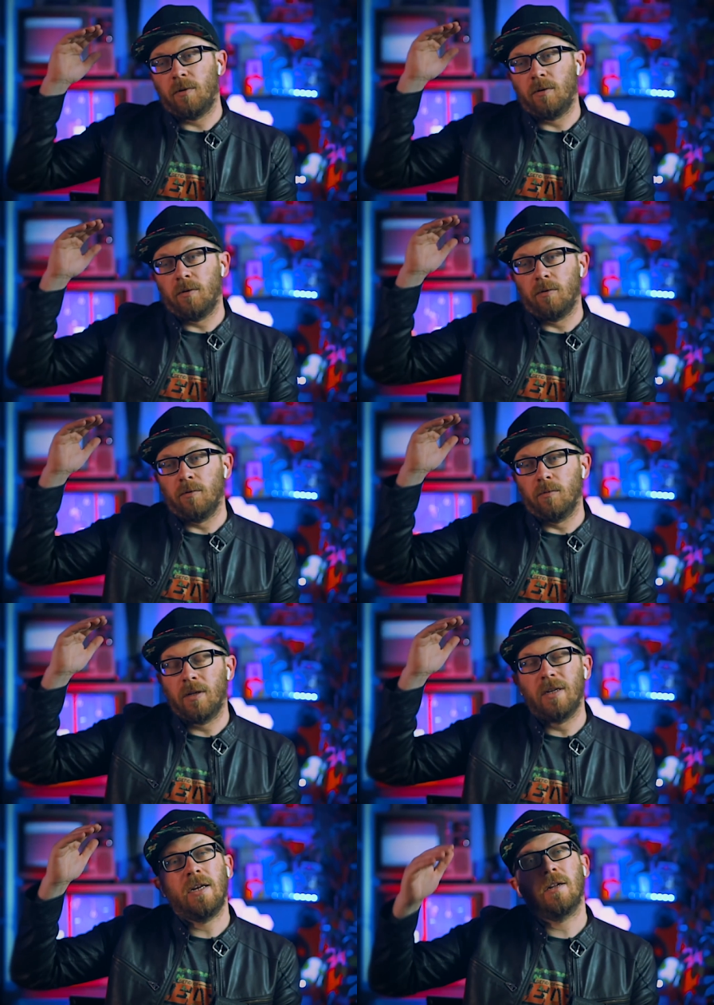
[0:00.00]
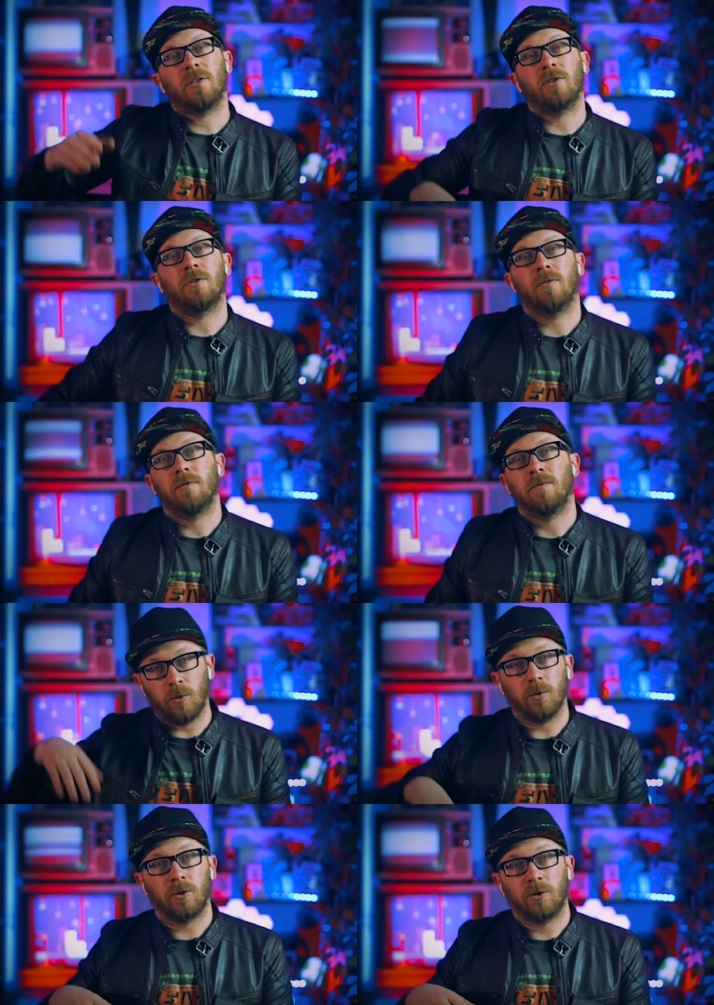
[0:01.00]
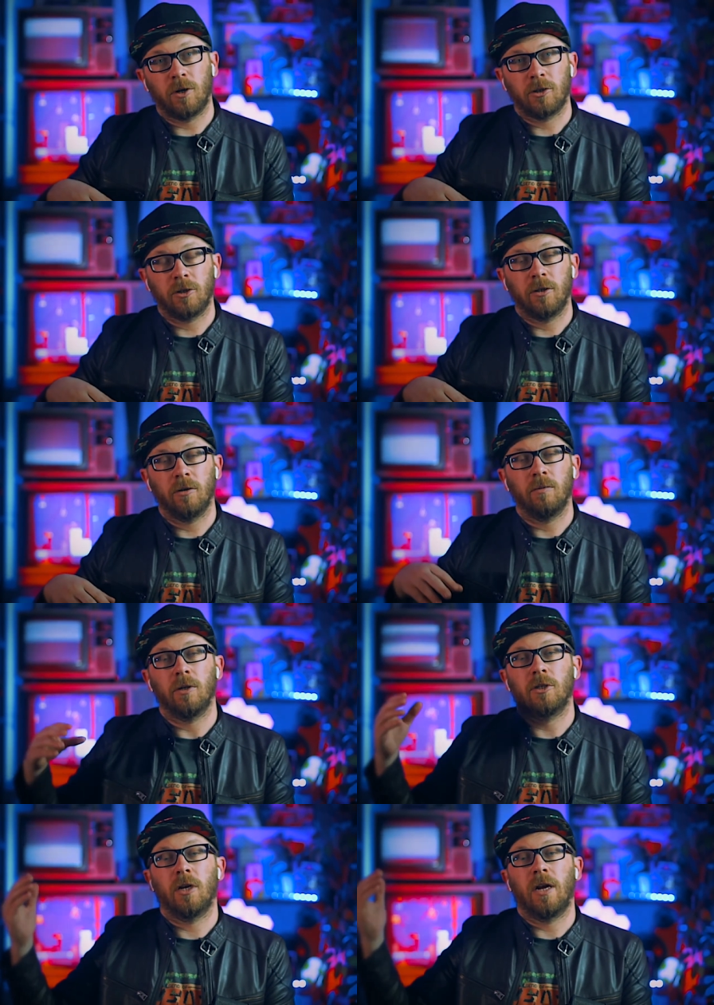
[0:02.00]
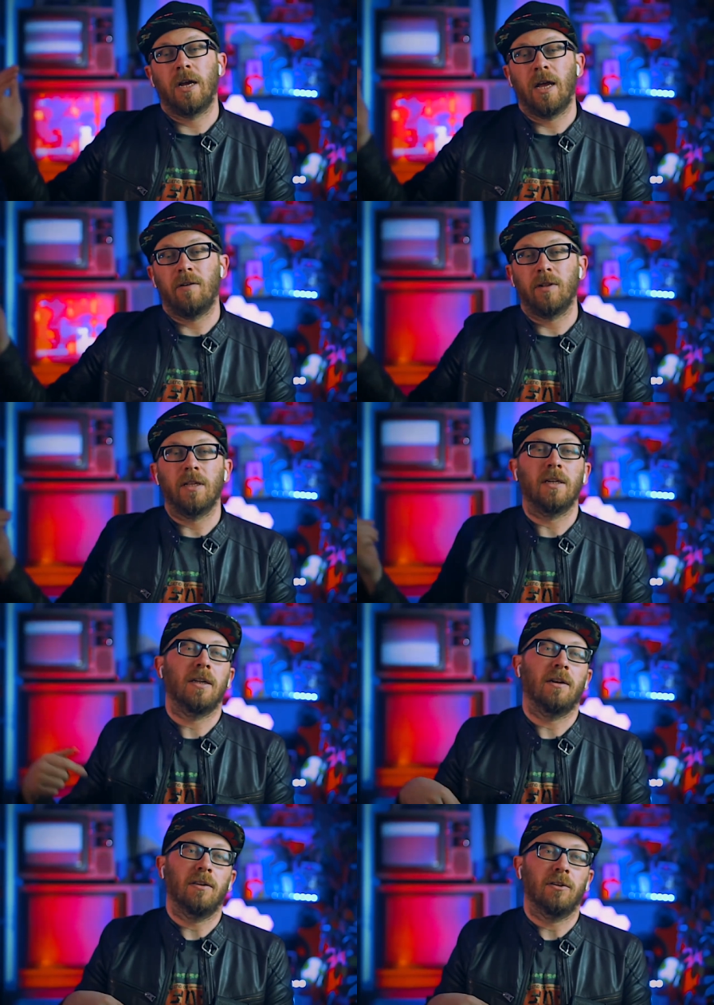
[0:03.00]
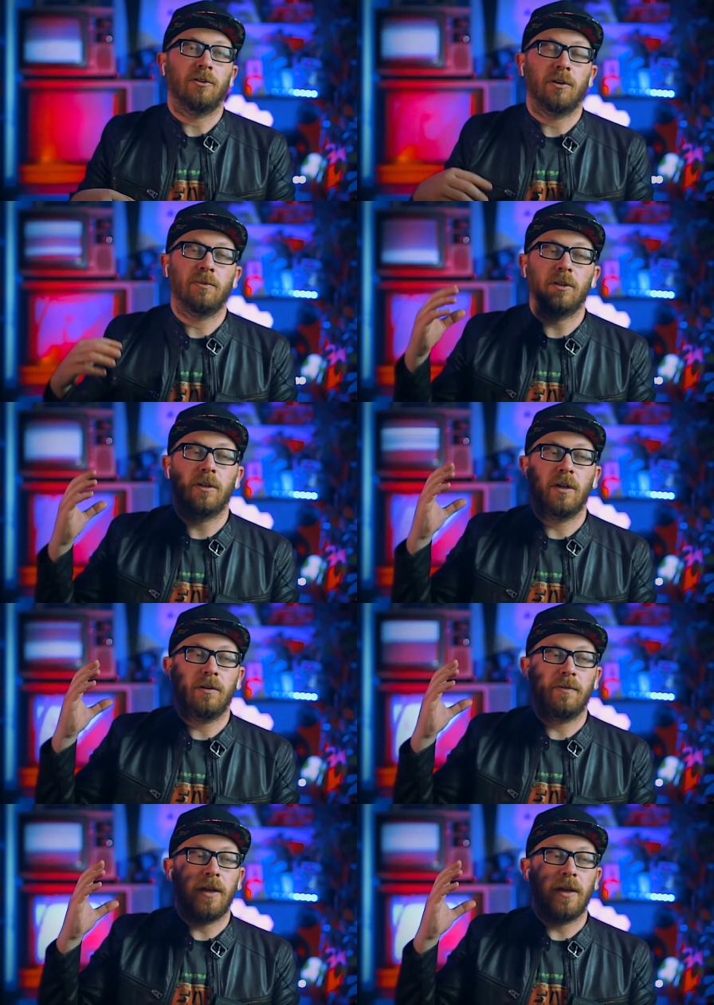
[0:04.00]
You need a certain folder structure, which I have a link down in the description of